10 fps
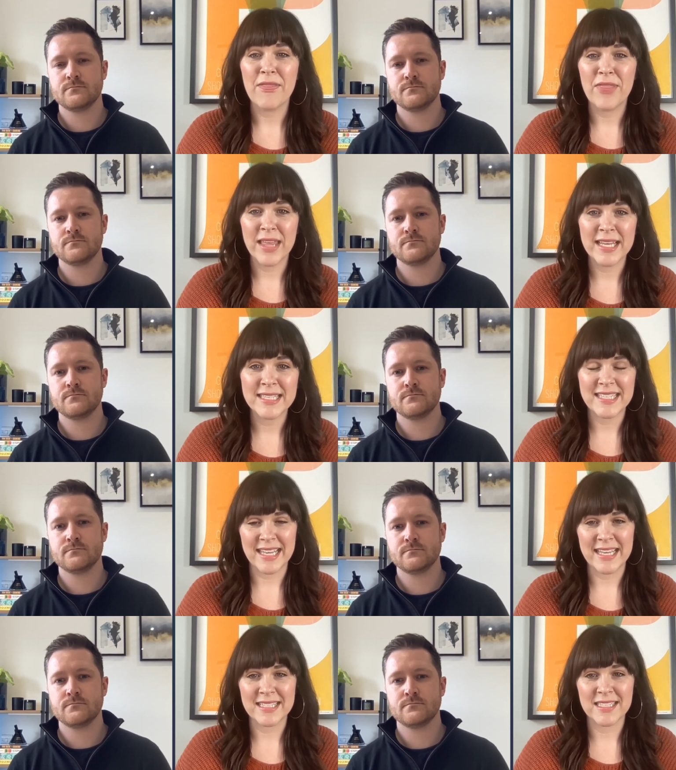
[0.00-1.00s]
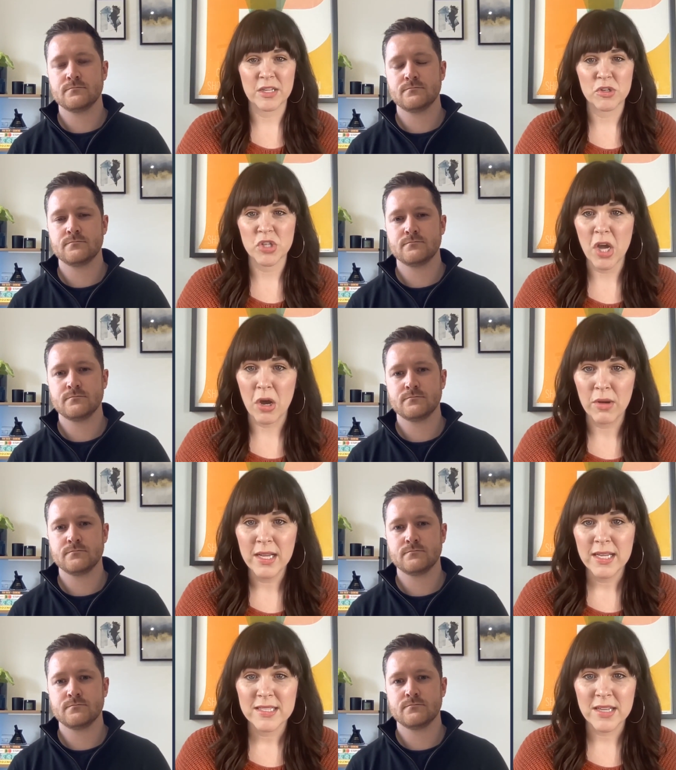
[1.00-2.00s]
Speaker 1: And this is their show.
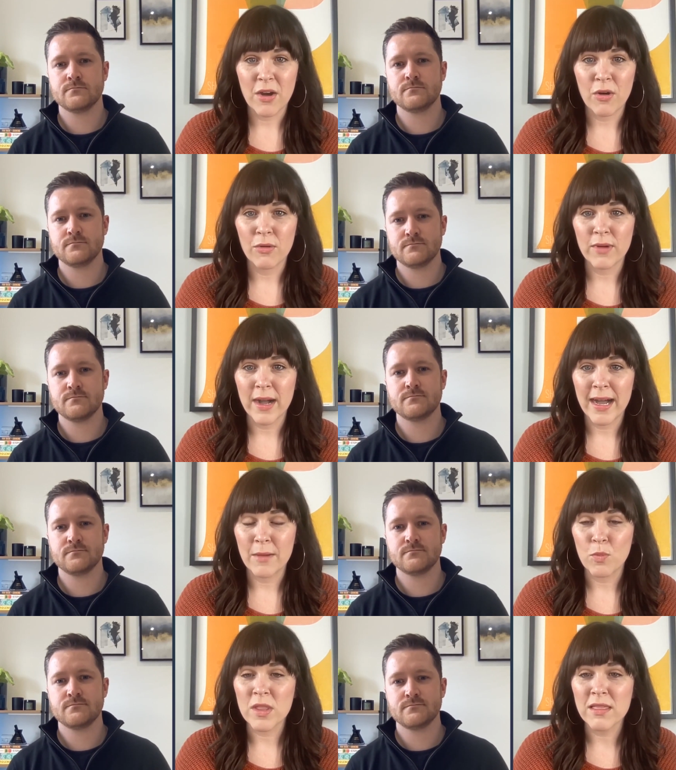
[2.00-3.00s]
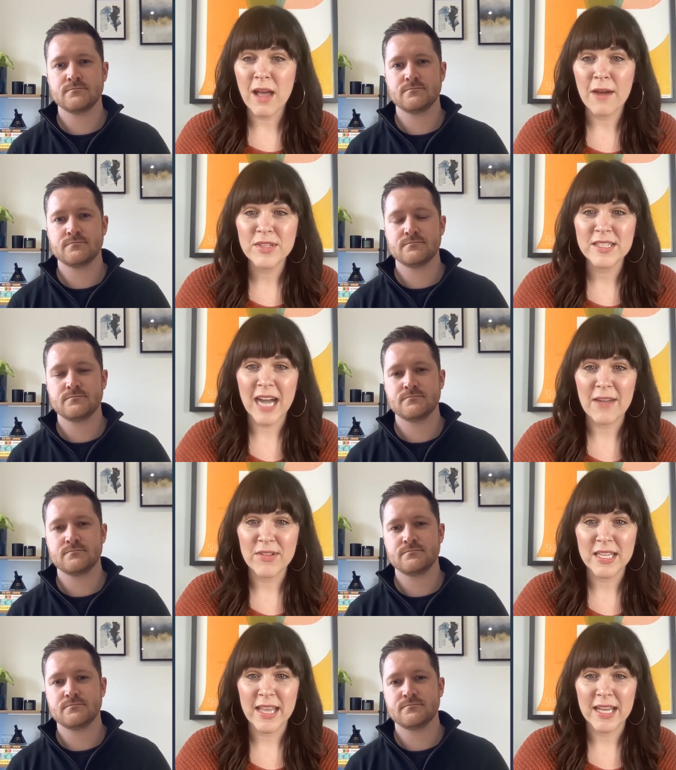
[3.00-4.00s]
So uh, would love to dive
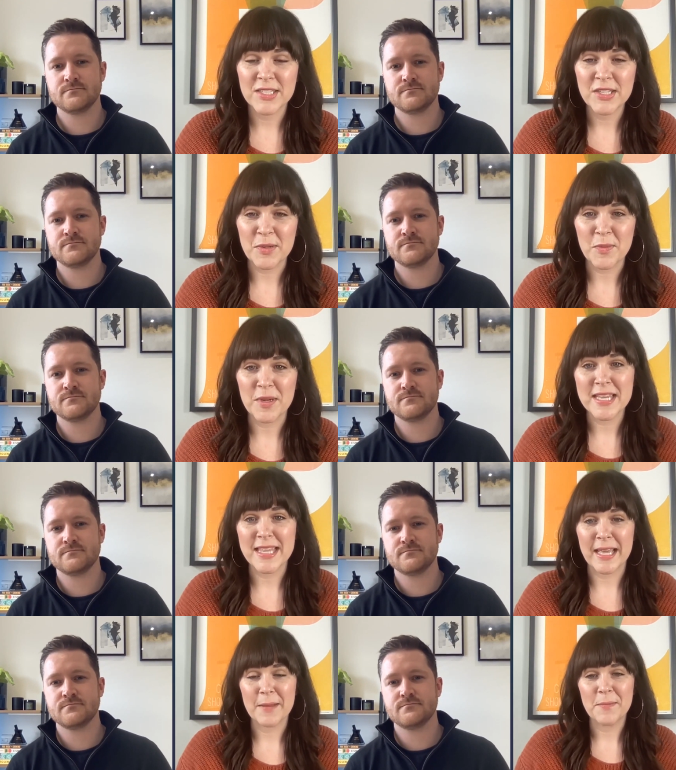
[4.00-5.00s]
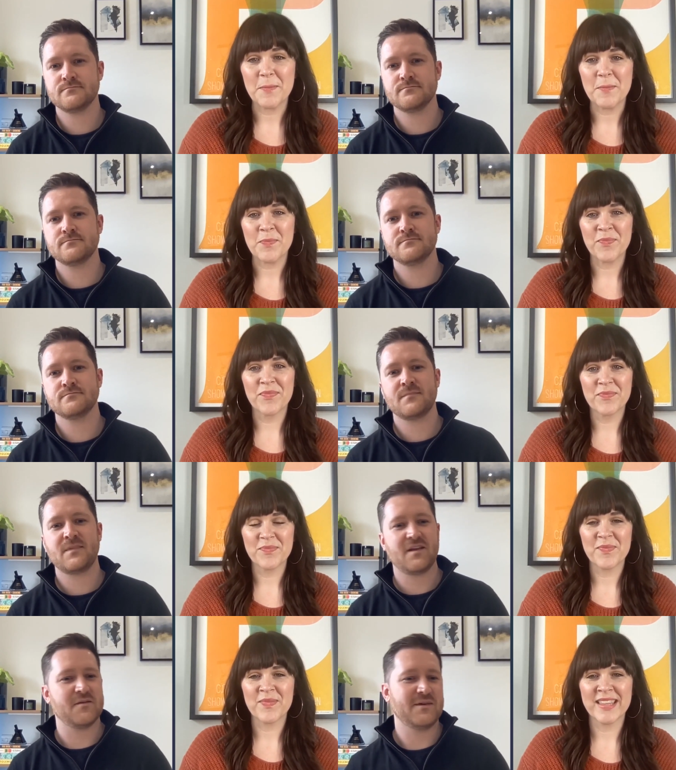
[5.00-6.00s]
into that soon. What do you think?
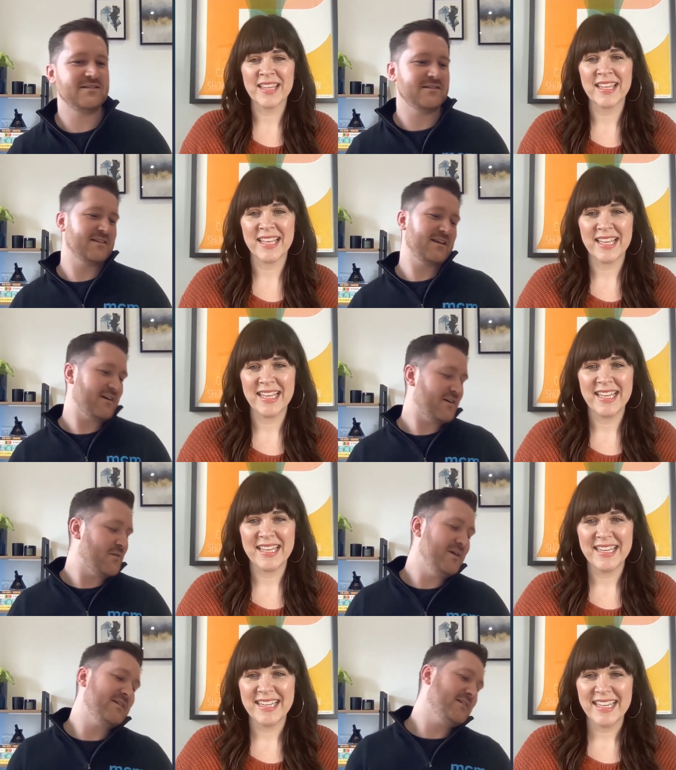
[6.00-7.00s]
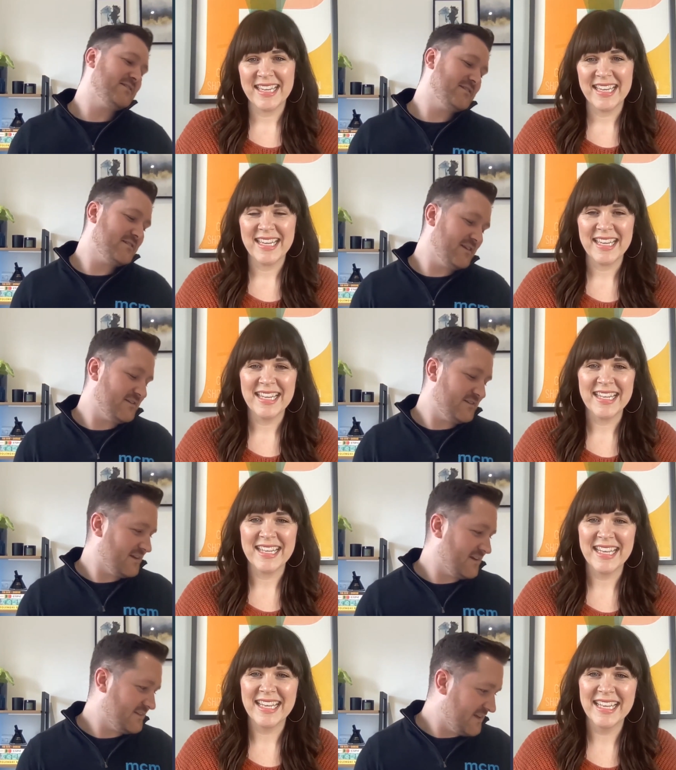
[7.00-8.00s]
Speaker 2: Amazing. Yeah, can't wait. As, as you
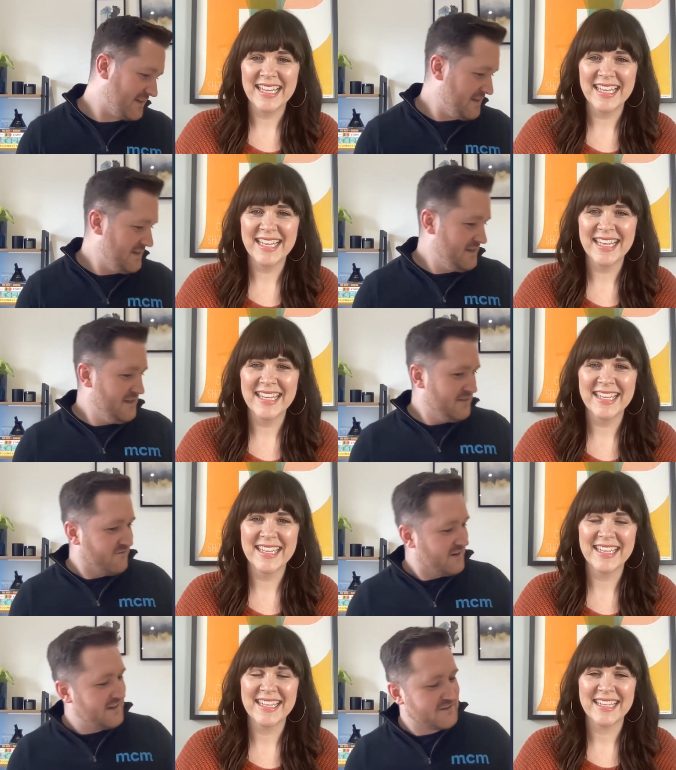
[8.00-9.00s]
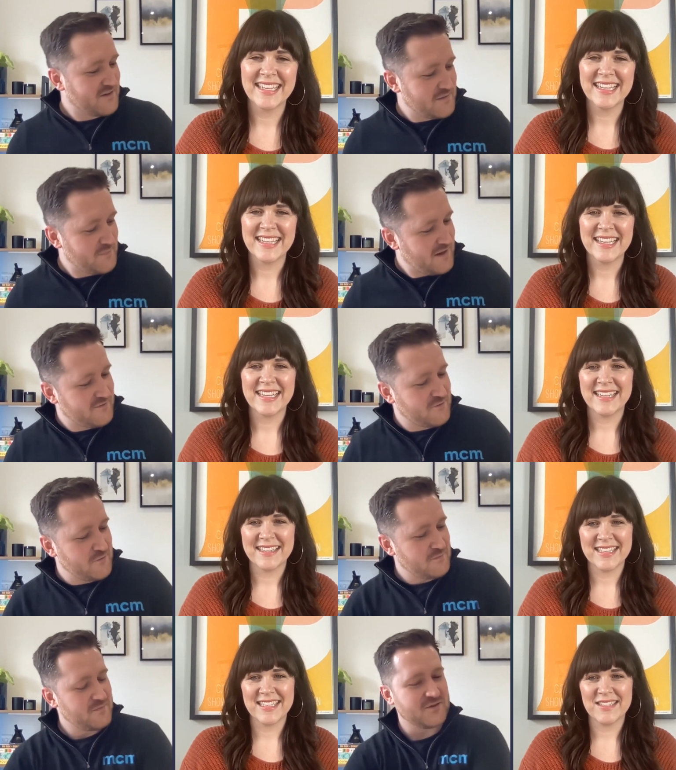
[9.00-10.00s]
say, it's a really exciting
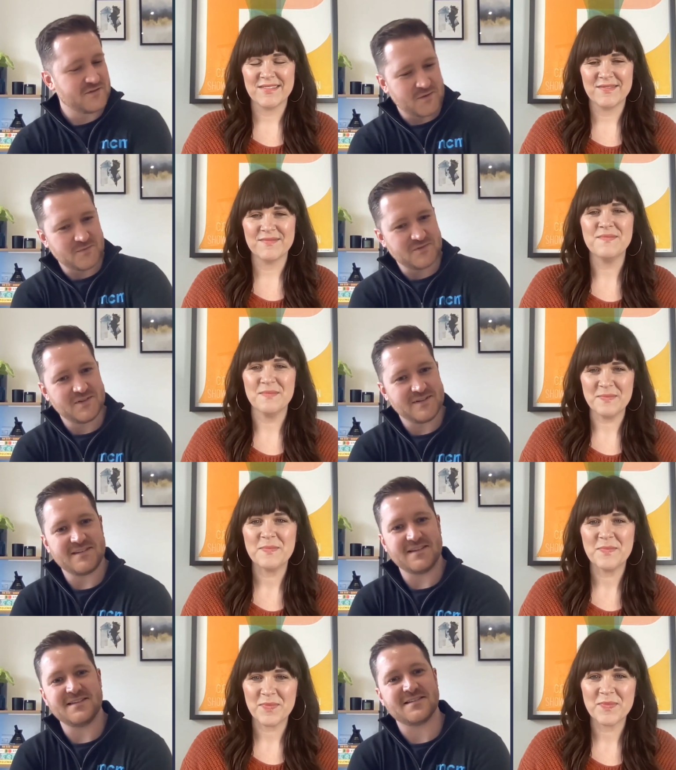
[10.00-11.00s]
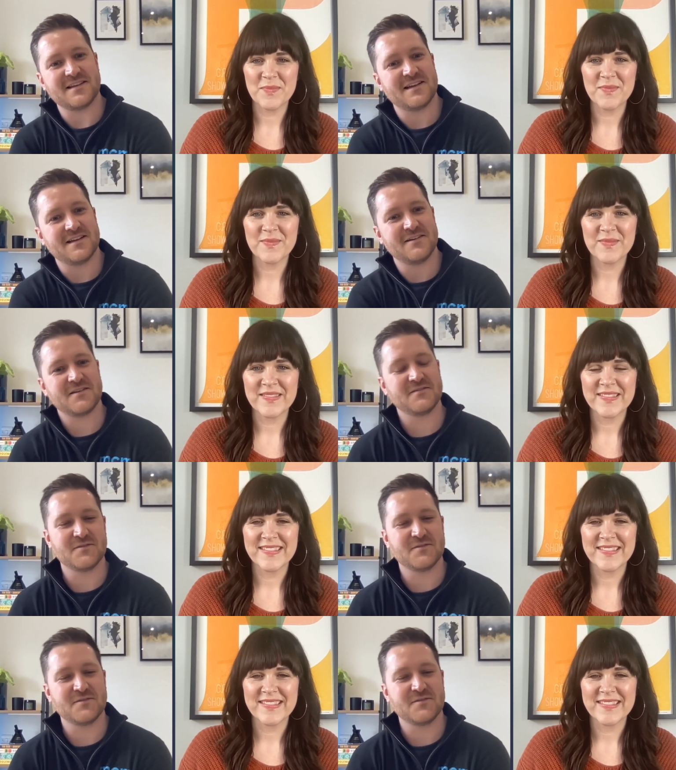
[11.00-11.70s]
platform, lots of opportunities. So, yeah, looking